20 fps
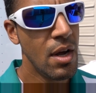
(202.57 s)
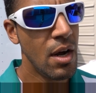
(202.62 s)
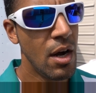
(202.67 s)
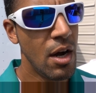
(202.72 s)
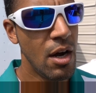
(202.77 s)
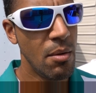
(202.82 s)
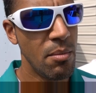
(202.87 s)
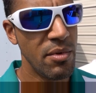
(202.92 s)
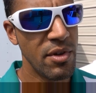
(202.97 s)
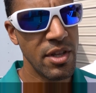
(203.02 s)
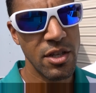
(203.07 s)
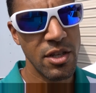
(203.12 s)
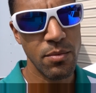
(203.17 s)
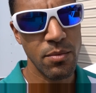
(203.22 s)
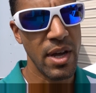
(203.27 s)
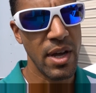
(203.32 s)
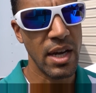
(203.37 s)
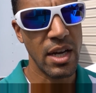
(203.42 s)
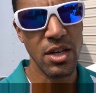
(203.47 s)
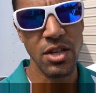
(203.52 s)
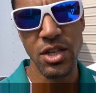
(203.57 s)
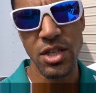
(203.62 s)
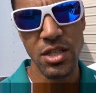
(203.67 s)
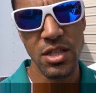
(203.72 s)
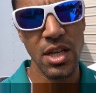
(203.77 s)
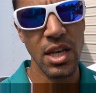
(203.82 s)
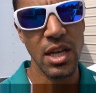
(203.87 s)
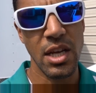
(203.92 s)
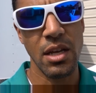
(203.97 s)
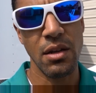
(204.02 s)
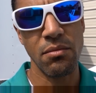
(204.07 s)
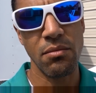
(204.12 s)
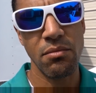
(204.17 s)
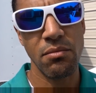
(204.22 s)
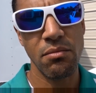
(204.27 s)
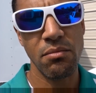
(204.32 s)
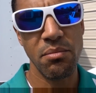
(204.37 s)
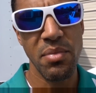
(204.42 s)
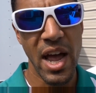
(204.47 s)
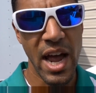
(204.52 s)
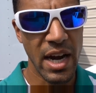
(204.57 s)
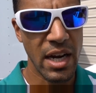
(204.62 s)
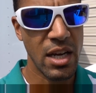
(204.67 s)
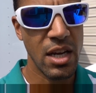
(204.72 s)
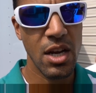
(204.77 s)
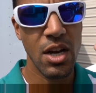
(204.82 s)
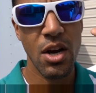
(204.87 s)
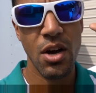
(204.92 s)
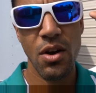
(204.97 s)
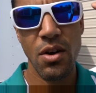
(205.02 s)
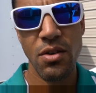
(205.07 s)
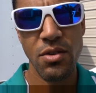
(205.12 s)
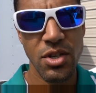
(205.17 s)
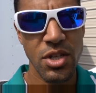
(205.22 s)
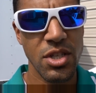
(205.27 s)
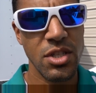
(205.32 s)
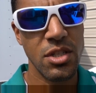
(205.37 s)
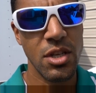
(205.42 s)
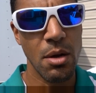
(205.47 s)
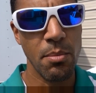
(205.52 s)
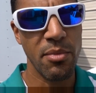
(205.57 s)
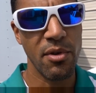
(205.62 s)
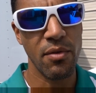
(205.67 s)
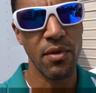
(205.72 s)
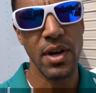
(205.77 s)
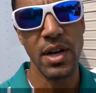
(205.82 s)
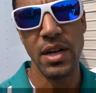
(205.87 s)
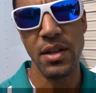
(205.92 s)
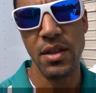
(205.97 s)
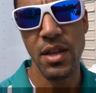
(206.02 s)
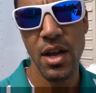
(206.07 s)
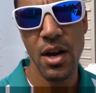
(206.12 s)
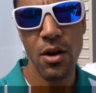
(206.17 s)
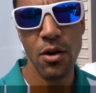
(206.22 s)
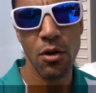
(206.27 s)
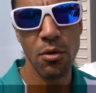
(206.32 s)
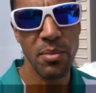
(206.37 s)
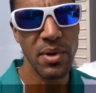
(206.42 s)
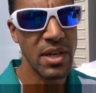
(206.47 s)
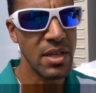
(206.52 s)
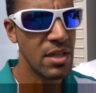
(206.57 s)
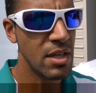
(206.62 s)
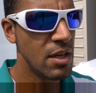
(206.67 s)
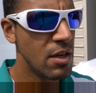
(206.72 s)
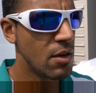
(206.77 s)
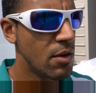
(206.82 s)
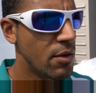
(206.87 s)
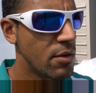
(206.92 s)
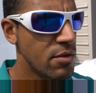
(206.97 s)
Um, but this way I can just take it back here and just dump it right in there, no big deal.